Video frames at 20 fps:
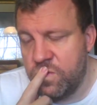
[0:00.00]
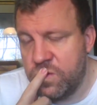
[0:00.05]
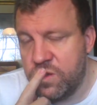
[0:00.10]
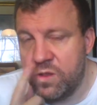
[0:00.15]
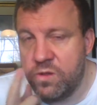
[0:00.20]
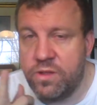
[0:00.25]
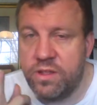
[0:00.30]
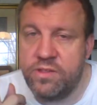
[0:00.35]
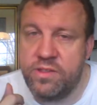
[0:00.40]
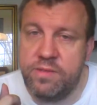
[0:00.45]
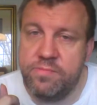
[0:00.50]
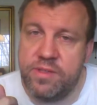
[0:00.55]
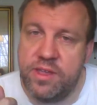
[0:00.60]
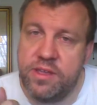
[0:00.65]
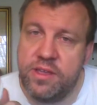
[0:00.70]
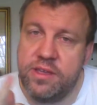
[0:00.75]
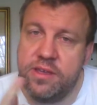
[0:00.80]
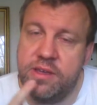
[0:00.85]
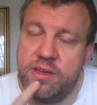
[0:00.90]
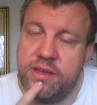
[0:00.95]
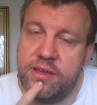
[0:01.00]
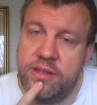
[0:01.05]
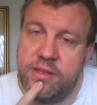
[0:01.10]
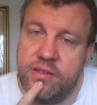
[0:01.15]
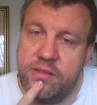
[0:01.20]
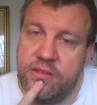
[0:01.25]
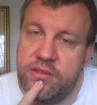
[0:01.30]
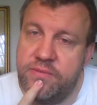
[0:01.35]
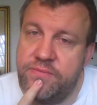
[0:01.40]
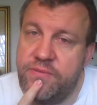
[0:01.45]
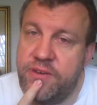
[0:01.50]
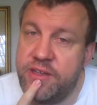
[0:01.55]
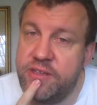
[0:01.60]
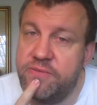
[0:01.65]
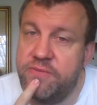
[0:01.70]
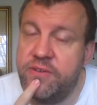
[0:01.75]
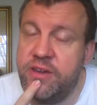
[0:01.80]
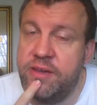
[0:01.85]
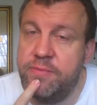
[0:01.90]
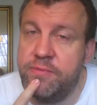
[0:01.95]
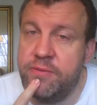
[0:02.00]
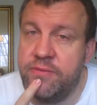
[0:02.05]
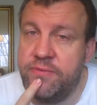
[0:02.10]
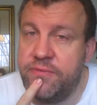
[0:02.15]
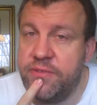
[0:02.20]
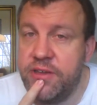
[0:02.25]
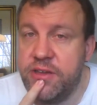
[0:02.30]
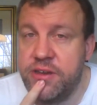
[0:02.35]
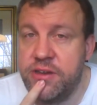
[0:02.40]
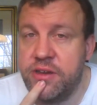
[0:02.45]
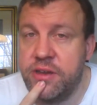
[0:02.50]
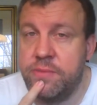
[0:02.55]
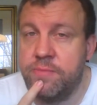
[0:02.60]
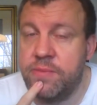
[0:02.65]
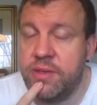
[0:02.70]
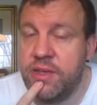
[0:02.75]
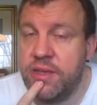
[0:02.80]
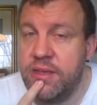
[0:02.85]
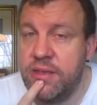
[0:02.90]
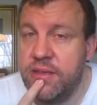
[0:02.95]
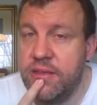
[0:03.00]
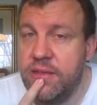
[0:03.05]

You know, that seems like the effects of hyperinflation to me.